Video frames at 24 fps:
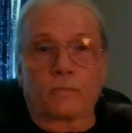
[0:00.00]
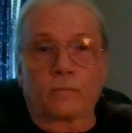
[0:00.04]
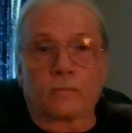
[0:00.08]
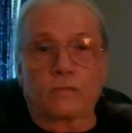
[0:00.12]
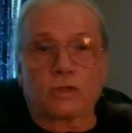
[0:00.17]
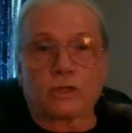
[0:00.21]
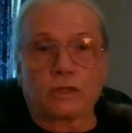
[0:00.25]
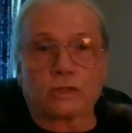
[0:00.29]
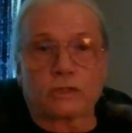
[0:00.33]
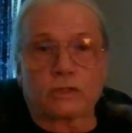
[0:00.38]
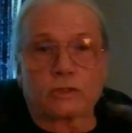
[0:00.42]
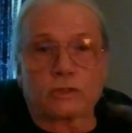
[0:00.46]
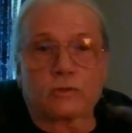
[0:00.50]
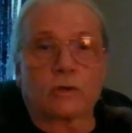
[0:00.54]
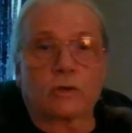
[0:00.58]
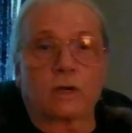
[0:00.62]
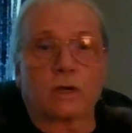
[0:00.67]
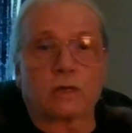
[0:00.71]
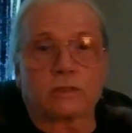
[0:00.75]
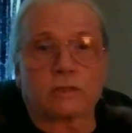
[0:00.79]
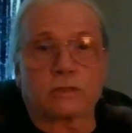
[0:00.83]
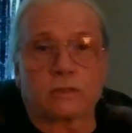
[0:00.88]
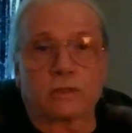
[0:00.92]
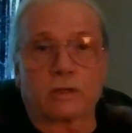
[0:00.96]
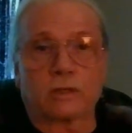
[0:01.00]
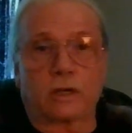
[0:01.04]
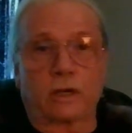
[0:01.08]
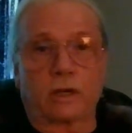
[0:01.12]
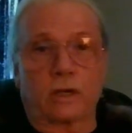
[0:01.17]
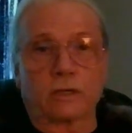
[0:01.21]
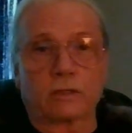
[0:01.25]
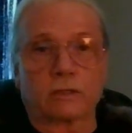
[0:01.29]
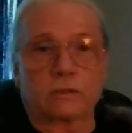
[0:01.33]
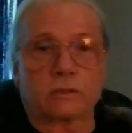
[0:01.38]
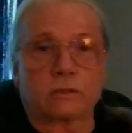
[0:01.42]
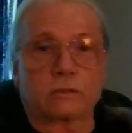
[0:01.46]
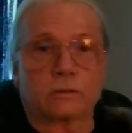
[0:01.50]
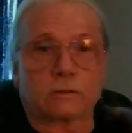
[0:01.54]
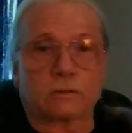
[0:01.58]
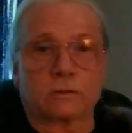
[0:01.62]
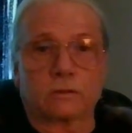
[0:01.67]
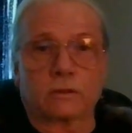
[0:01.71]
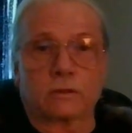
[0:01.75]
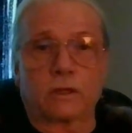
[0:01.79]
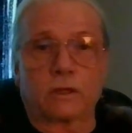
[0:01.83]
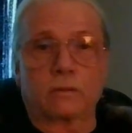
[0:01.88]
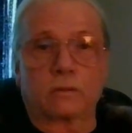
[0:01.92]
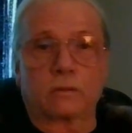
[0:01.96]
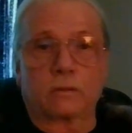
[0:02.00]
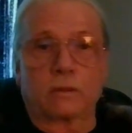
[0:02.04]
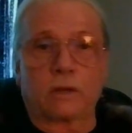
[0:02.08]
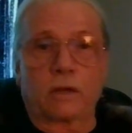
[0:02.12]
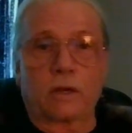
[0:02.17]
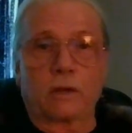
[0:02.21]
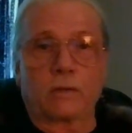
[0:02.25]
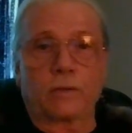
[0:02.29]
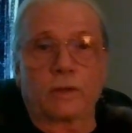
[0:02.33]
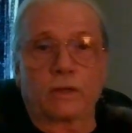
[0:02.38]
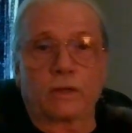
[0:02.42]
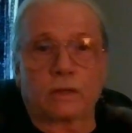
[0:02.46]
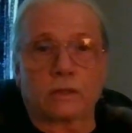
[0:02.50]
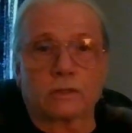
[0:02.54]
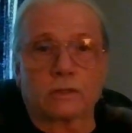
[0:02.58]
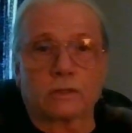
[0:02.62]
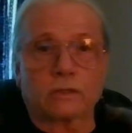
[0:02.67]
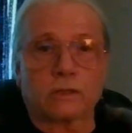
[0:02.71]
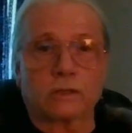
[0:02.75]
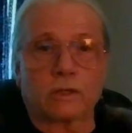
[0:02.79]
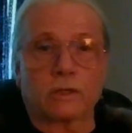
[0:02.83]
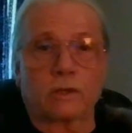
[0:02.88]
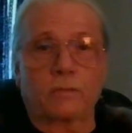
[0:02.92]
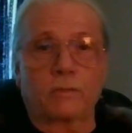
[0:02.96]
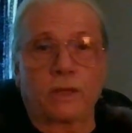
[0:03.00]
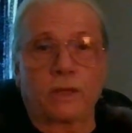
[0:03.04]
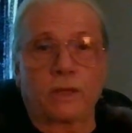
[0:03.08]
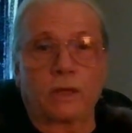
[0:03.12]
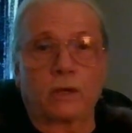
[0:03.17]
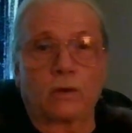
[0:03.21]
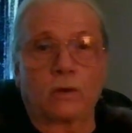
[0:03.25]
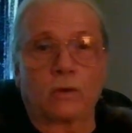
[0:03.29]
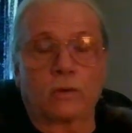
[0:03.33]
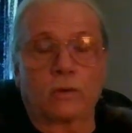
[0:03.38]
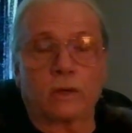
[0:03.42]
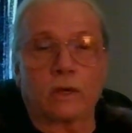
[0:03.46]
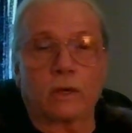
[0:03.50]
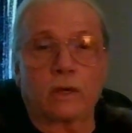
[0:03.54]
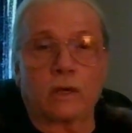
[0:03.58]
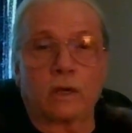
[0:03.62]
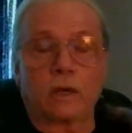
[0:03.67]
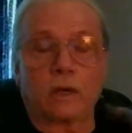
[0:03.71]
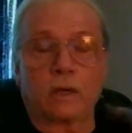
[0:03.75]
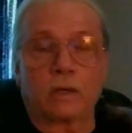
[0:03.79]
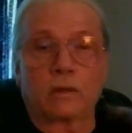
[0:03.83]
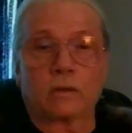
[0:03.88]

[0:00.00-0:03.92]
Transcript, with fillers: Just trust us. Everything's going to be okay.